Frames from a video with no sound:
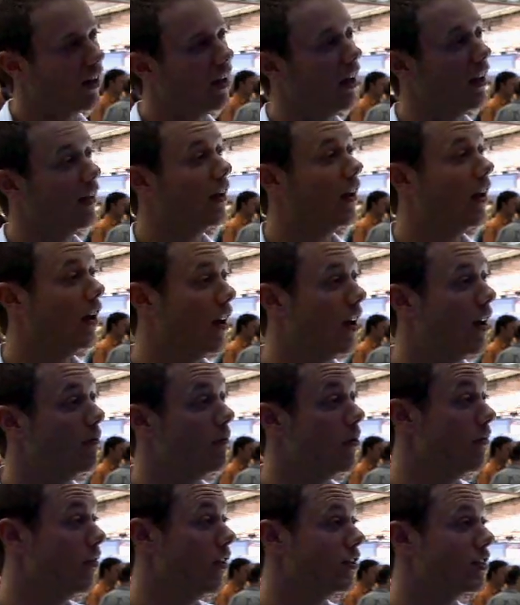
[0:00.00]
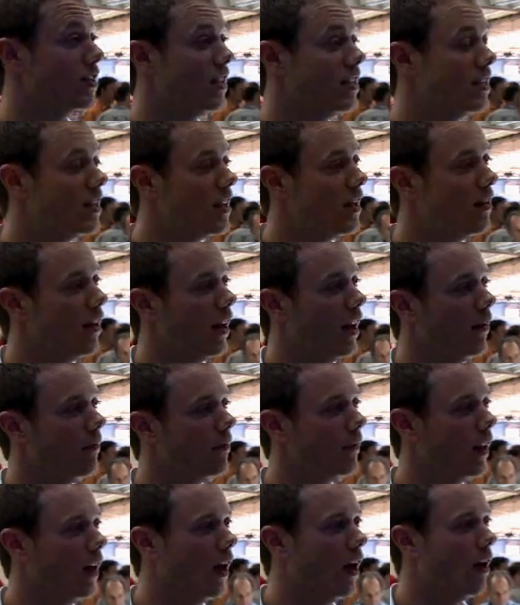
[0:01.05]
Okay, moving on to the interior.
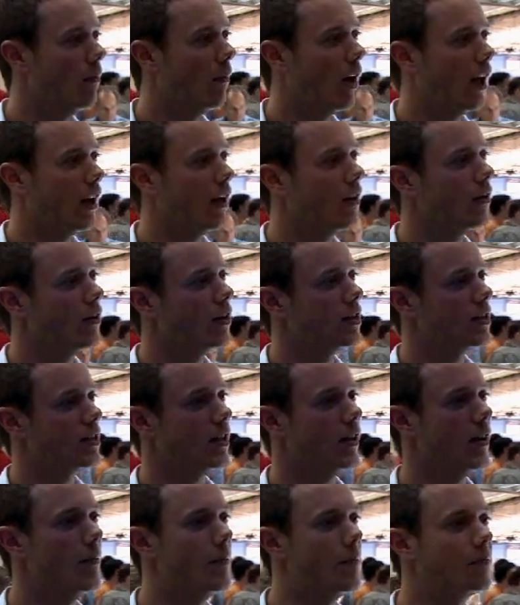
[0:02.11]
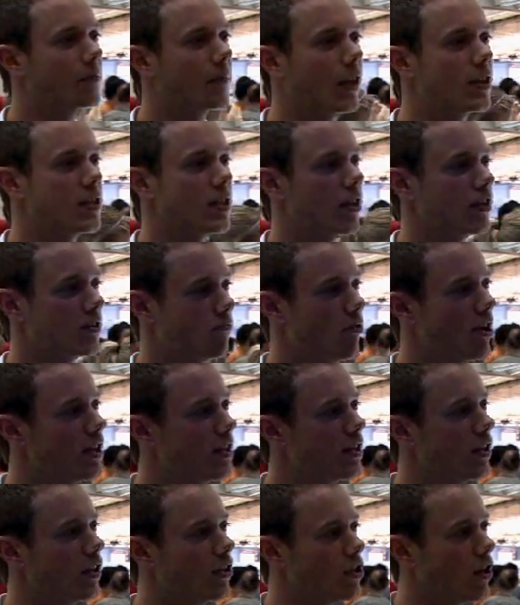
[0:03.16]
I know there's a lot of
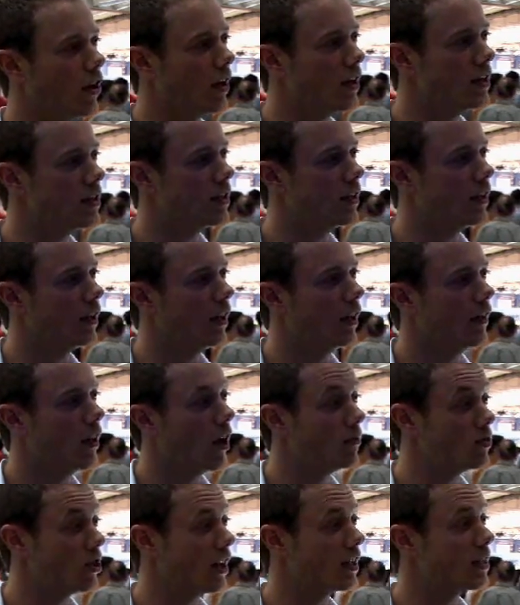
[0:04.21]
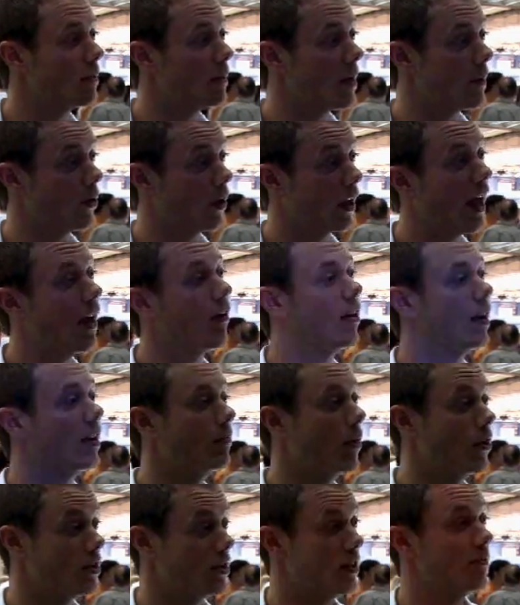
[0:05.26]
research gone into the objects that people carry
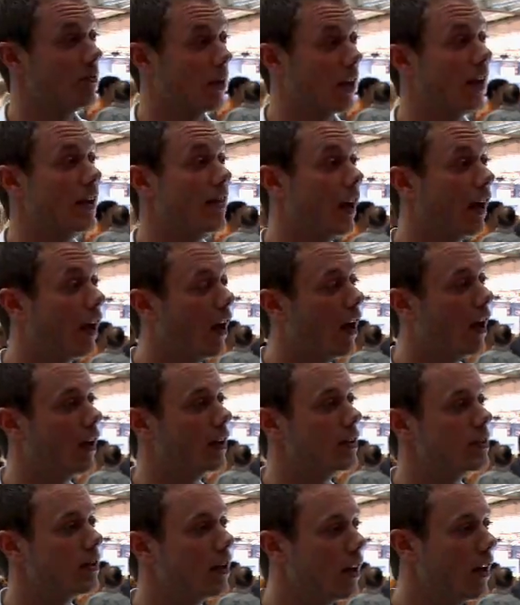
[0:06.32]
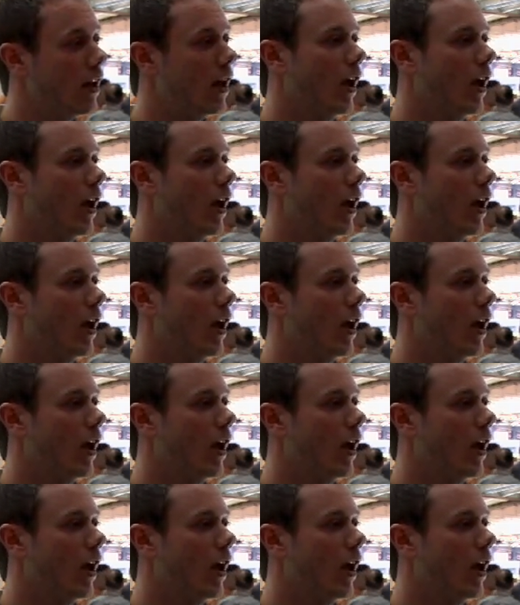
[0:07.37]
most typically in their cars.